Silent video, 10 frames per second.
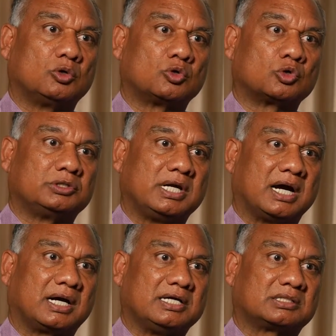Rudra
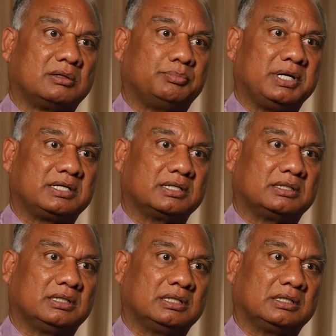Yaga is
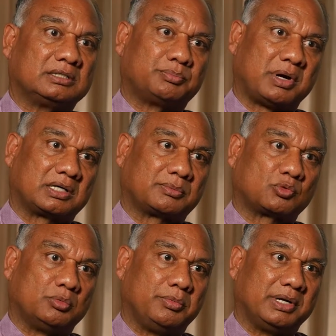completed as part of
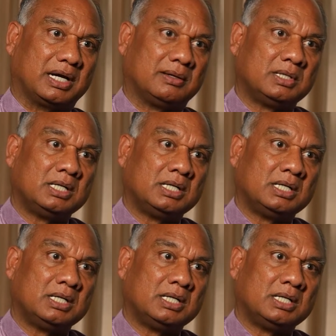Kumbha Mela.